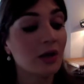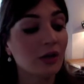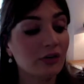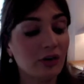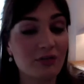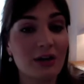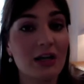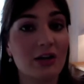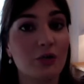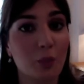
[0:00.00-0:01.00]
So a
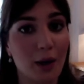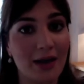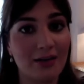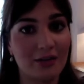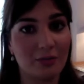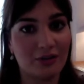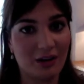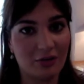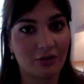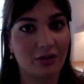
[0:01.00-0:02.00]
really good way to
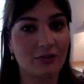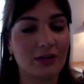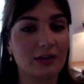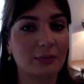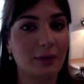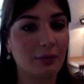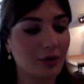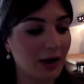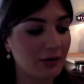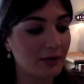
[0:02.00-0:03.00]
protect yourself a little bit when
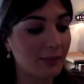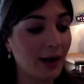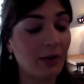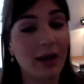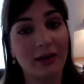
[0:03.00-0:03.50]
you're out and about.